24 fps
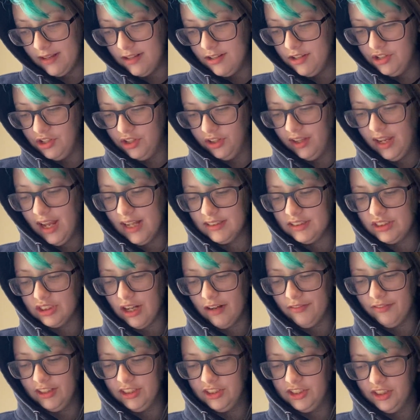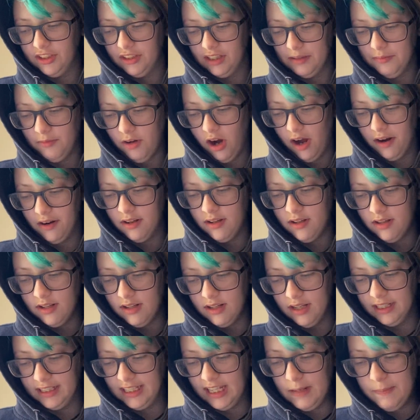Shilian softly cheered him on.
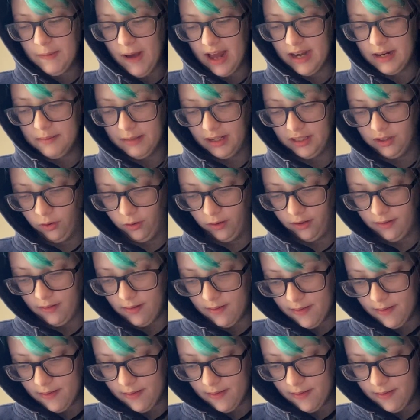"Keep at it, my lord."